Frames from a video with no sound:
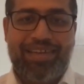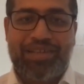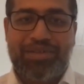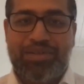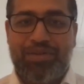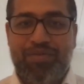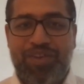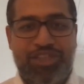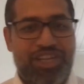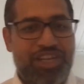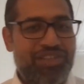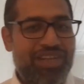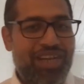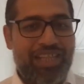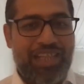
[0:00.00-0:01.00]
you do feature
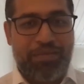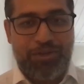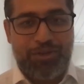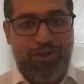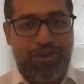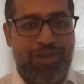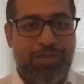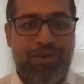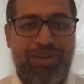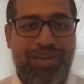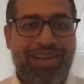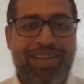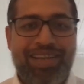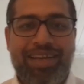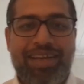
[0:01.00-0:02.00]
engineering that we talked about
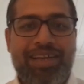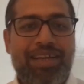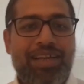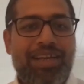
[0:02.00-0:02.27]
earlier,